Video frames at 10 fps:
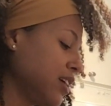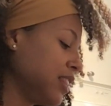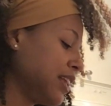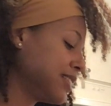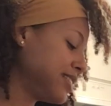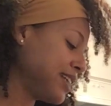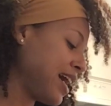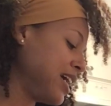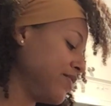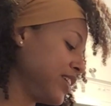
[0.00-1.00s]
Let's
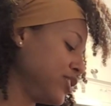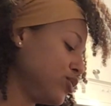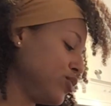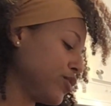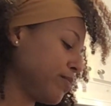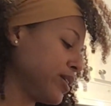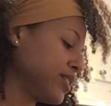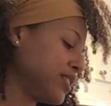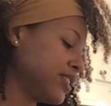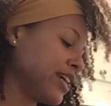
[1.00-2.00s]
dive into your
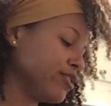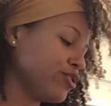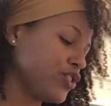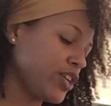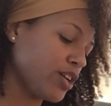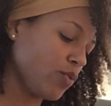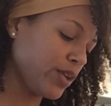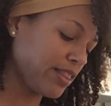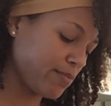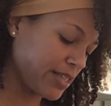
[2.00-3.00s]
person's energy
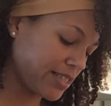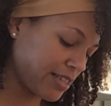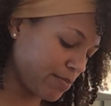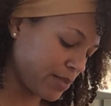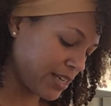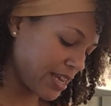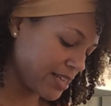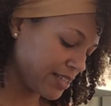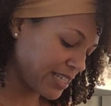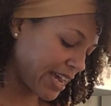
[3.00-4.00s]
with the Mystic
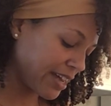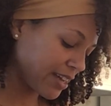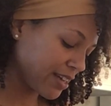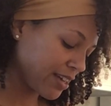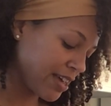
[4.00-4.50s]
Mondays deck.